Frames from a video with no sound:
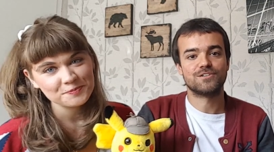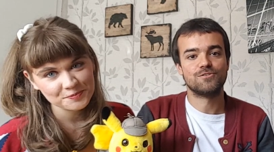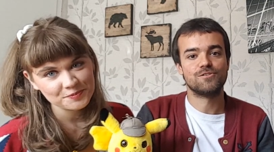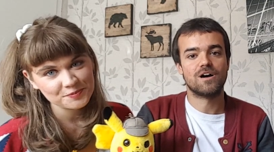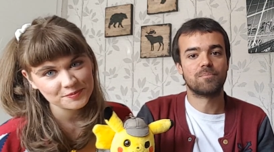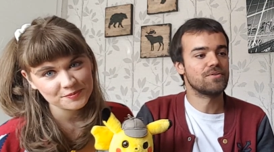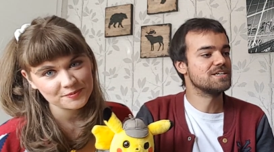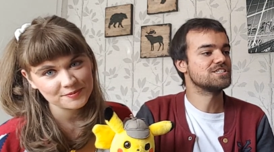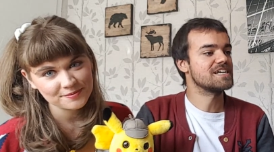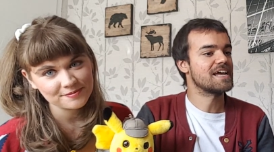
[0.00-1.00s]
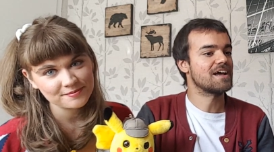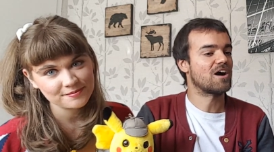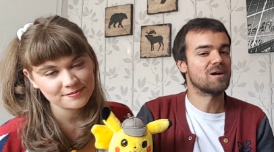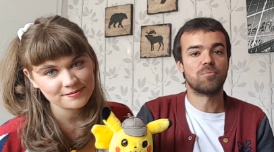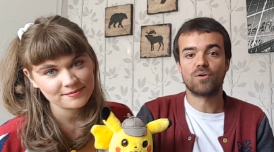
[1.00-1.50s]
Speaker 1: who appreciate our
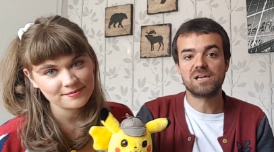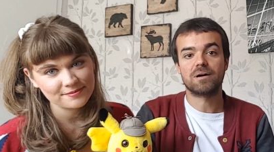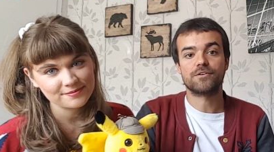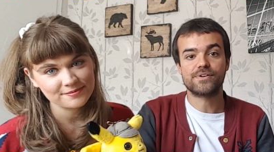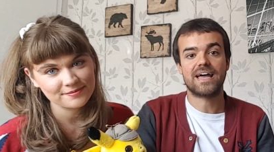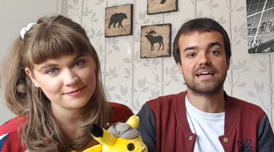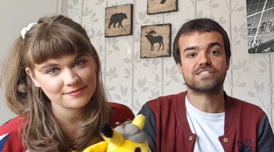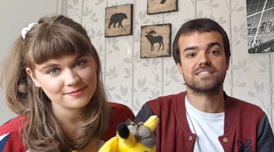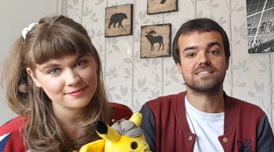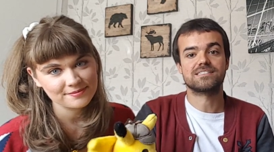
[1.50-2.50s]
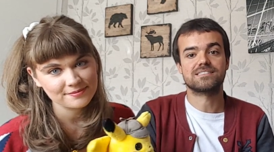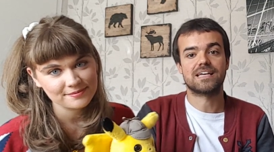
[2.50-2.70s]
Pokemon reactions